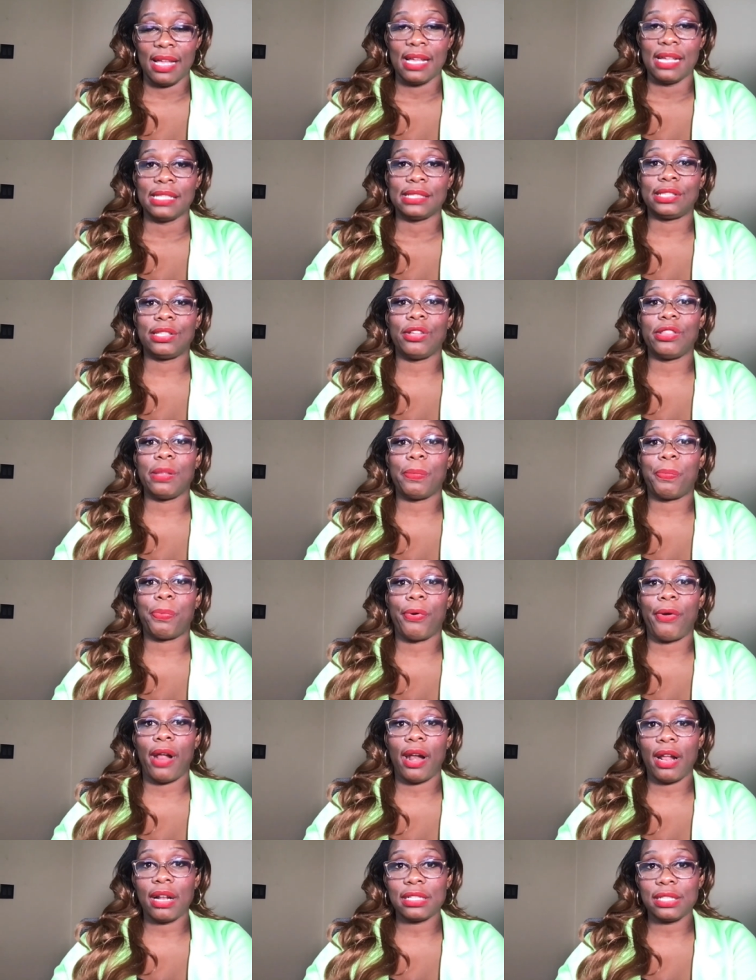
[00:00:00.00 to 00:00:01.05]
So the
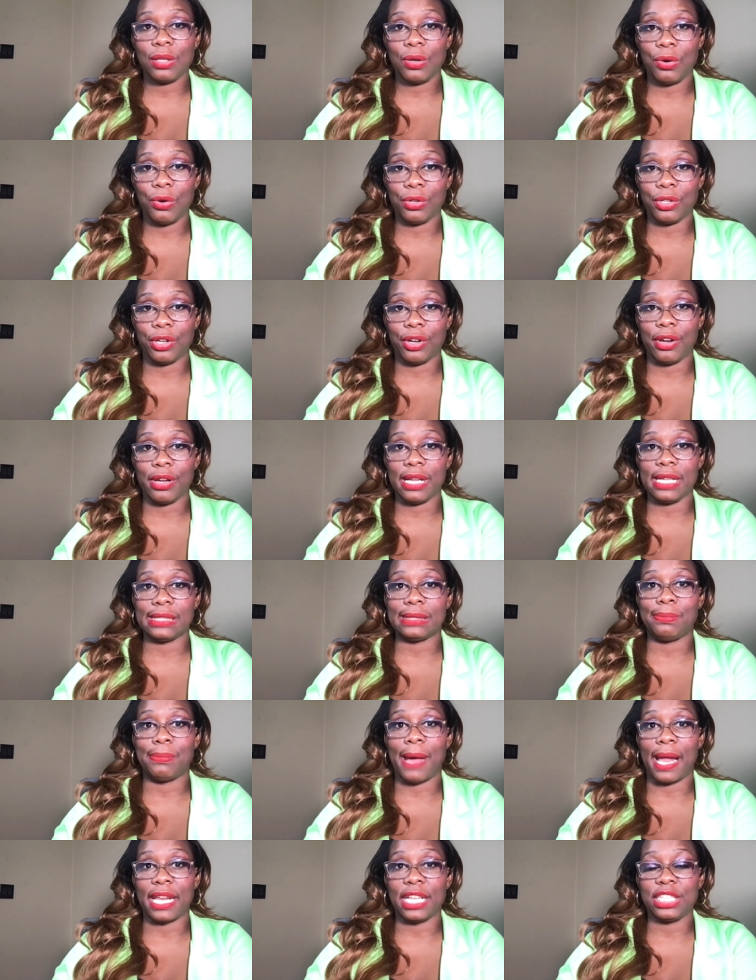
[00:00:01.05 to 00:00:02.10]
product owner is
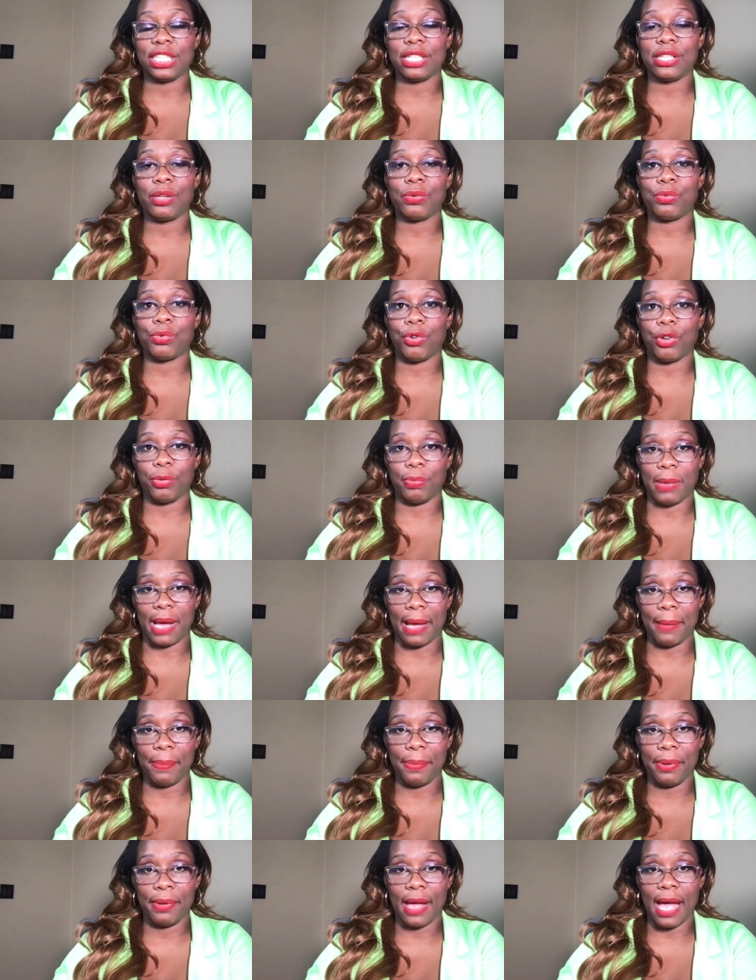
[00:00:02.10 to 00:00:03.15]
managing the
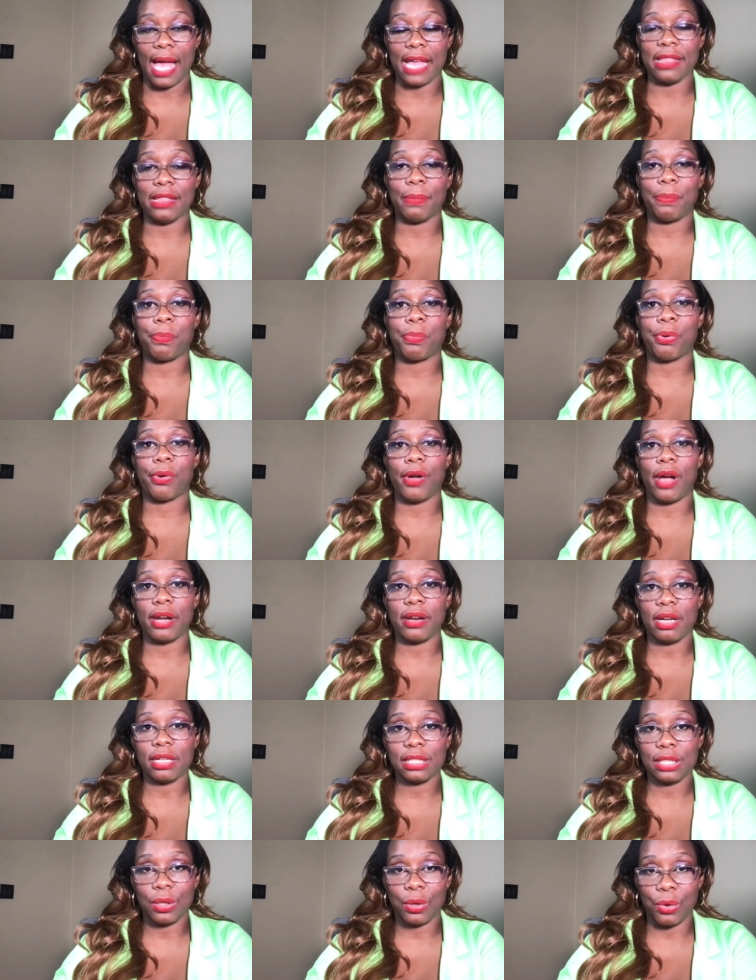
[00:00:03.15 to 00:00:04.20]
roadmap and the
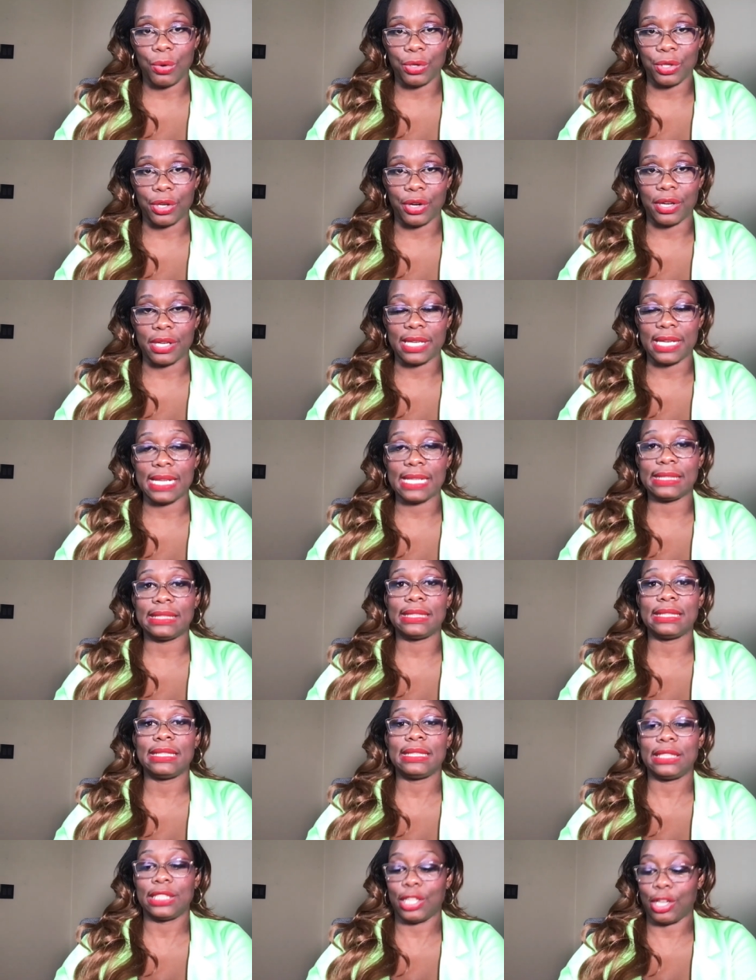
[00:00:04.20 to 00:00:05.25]
product owner needs to
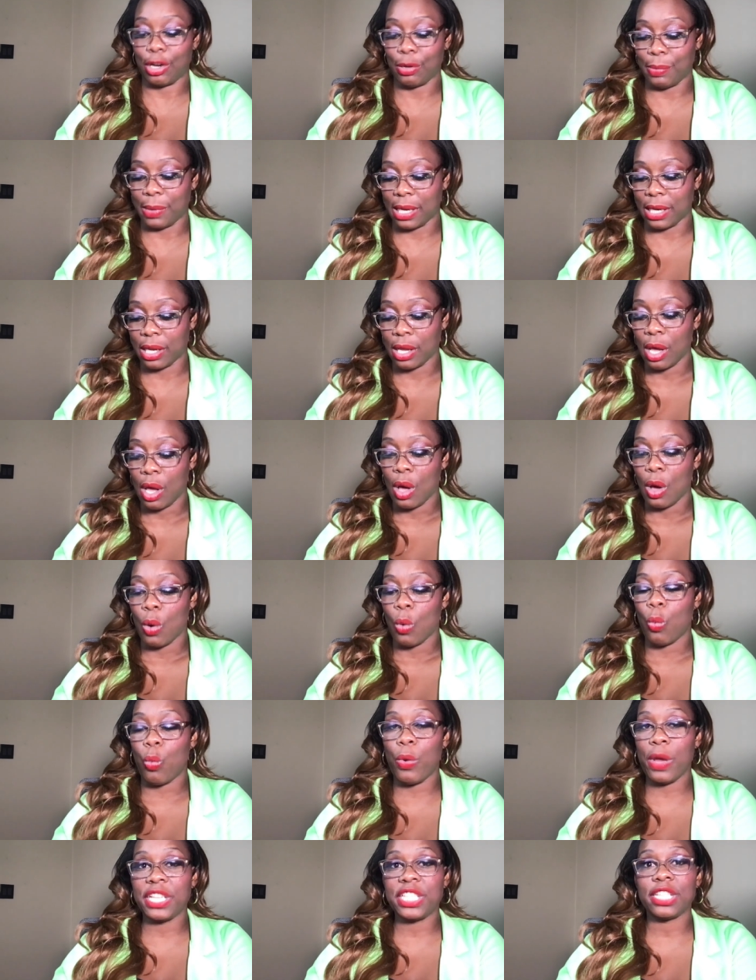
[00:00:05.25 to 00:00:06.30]
determine
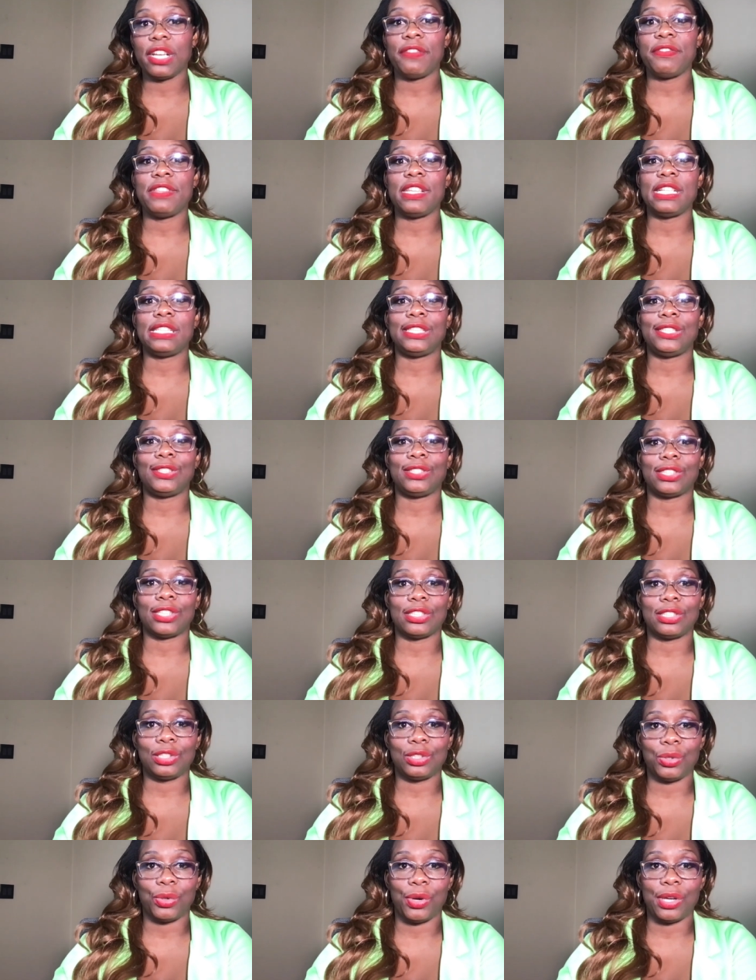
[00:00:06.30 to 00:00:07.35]
which of these user
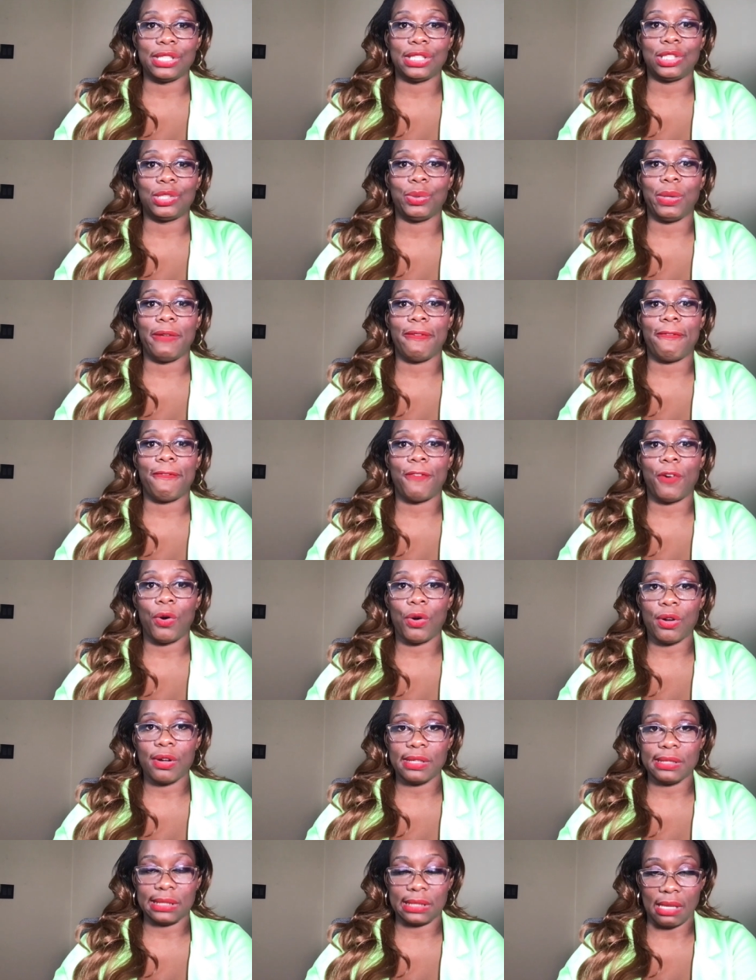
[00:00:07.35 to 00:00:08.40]
stories do we
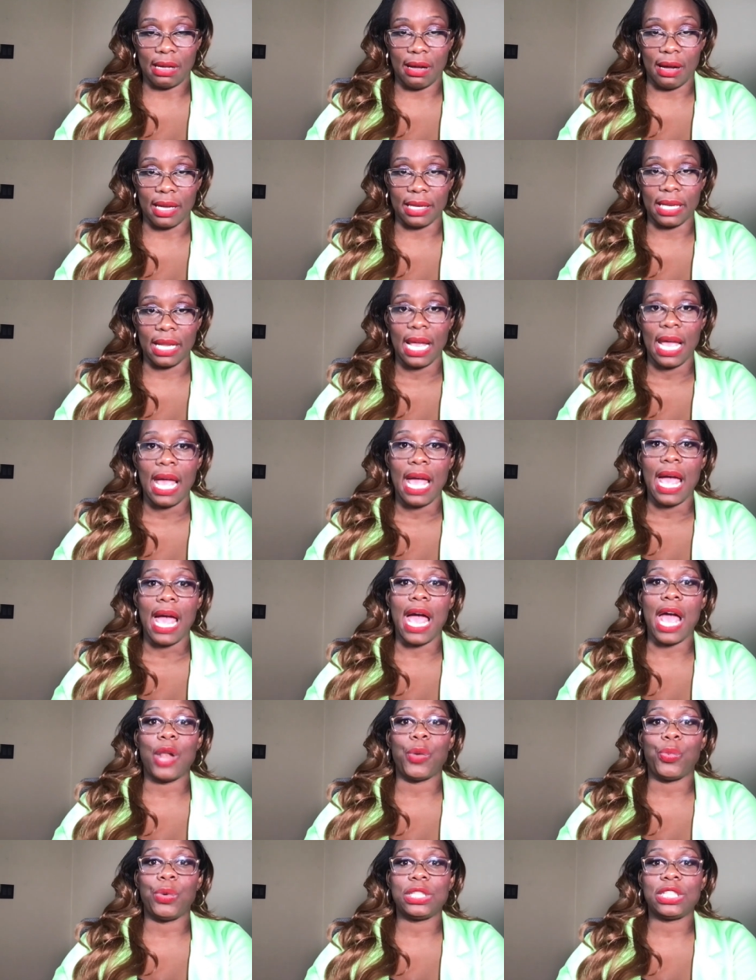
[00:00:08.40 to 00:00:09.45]
focus on
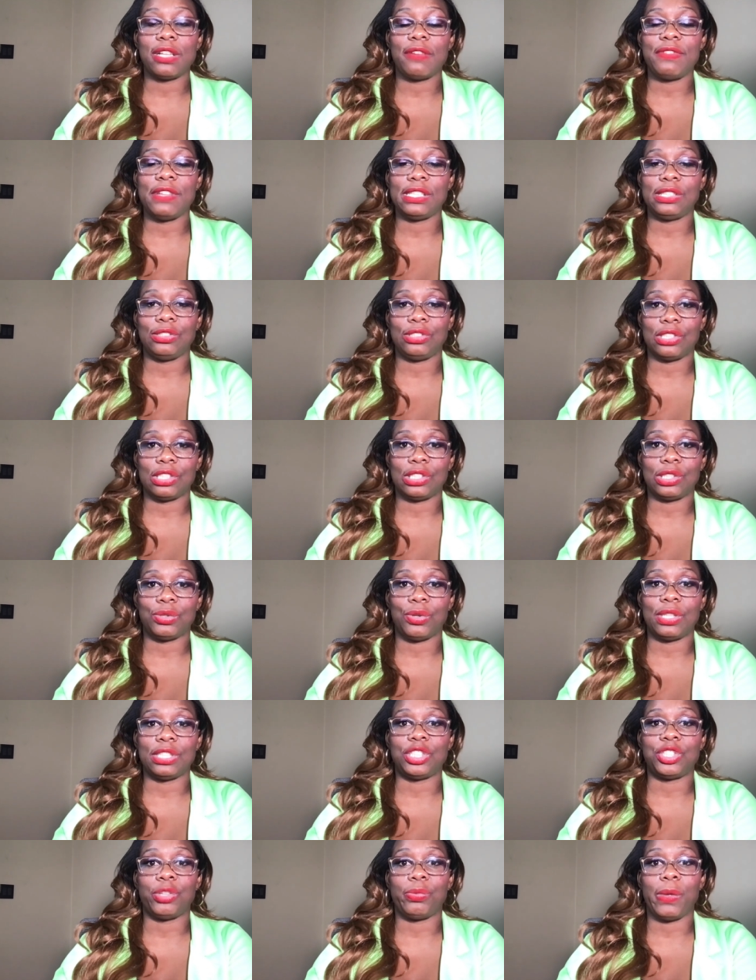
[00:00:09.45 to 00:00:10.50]
and which of these user
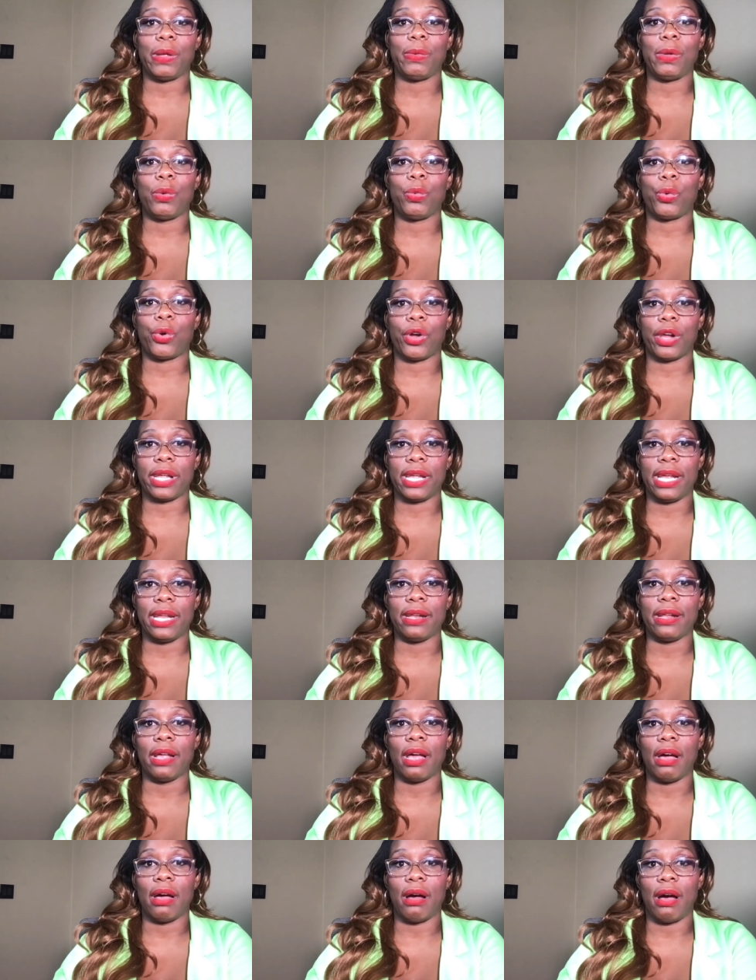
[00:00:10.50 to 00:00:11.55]
stories should we be
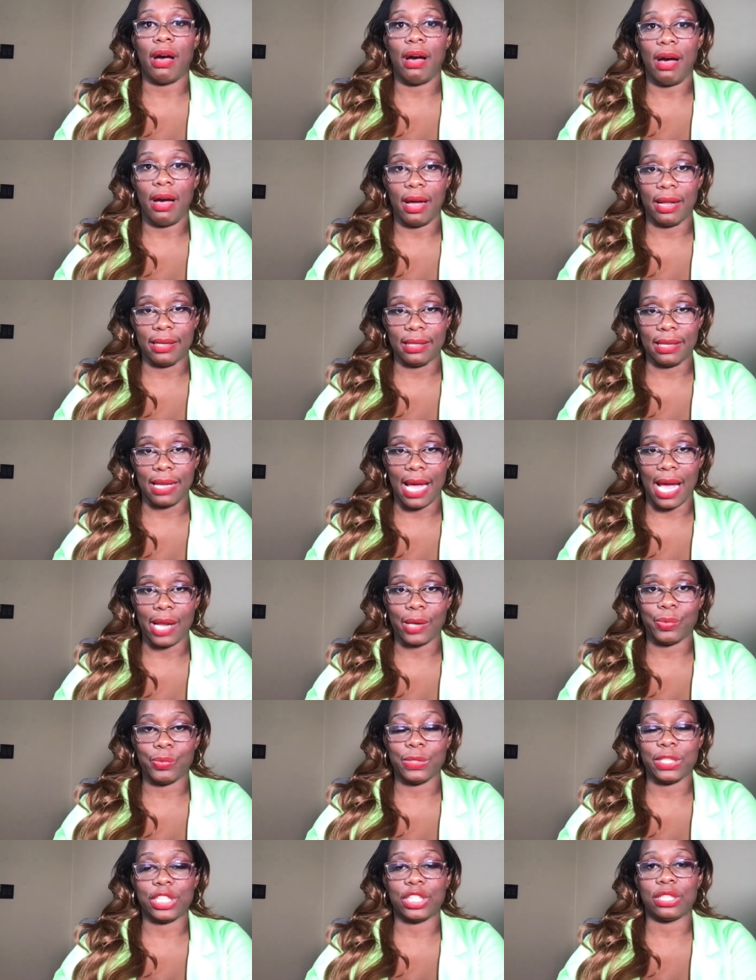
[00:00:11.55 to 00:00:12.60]
working on
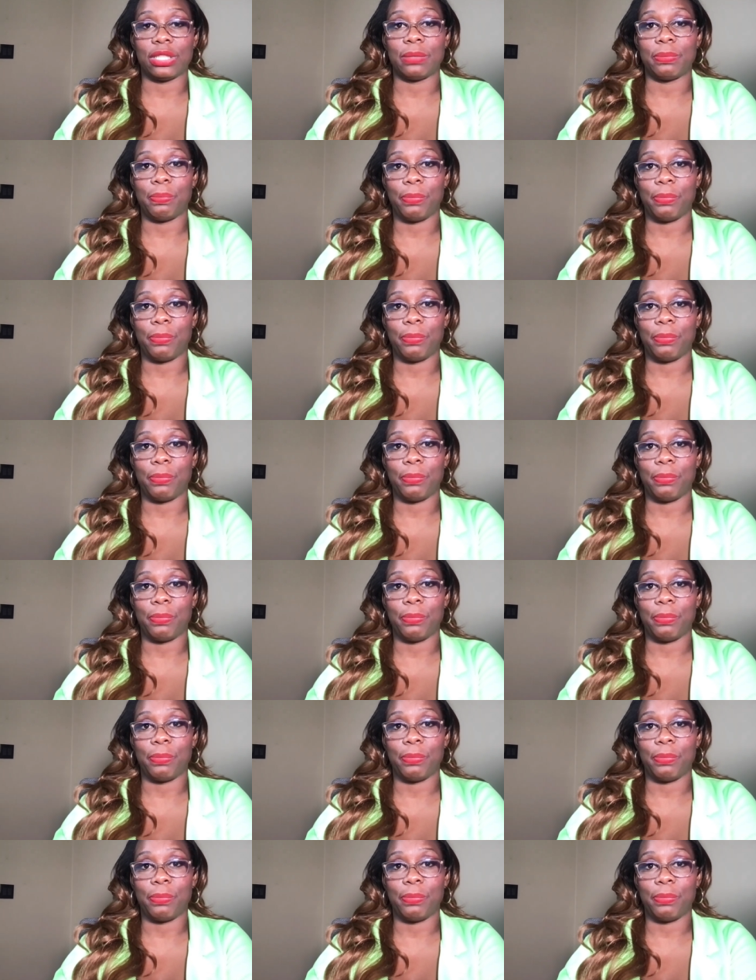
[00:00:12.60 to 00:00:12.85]
at which